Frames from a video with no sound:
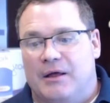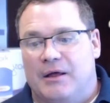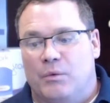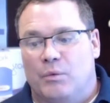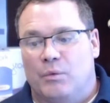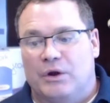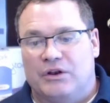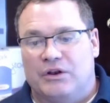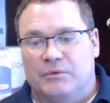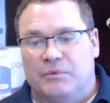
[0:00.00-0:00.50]

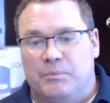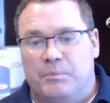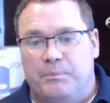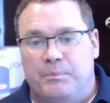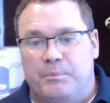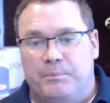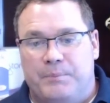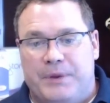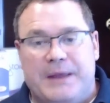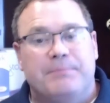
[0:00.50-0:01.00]
What
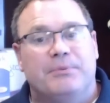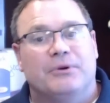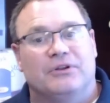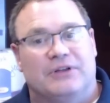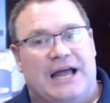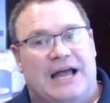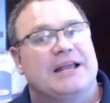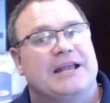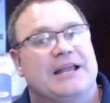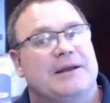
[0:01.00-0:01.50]
people
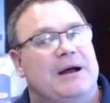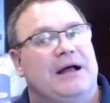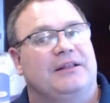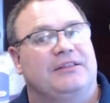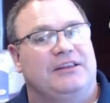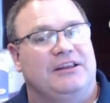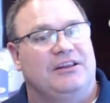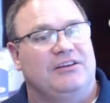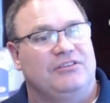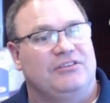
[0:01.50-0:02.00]
like
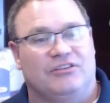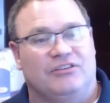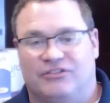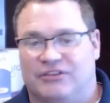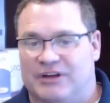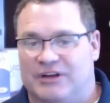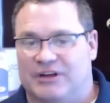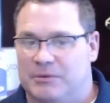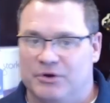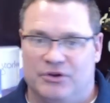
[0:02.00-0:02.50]
about this is
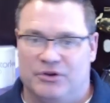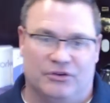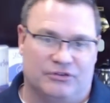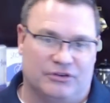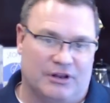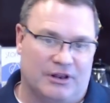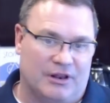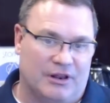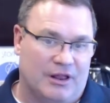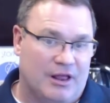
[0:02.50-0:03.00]
some will use
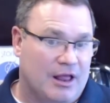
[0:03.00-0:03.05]
it